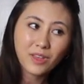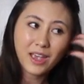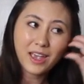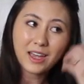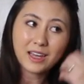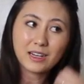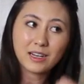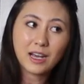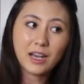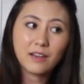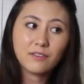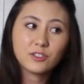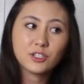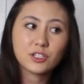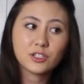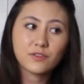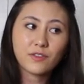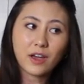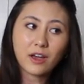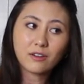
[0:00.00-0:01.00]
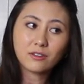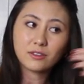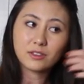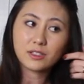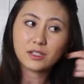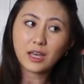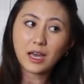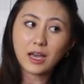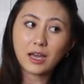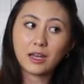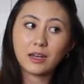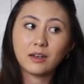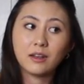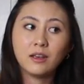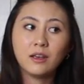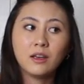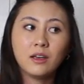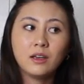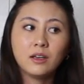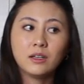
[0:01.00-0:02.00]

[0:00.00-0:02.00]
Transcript: And I've just found that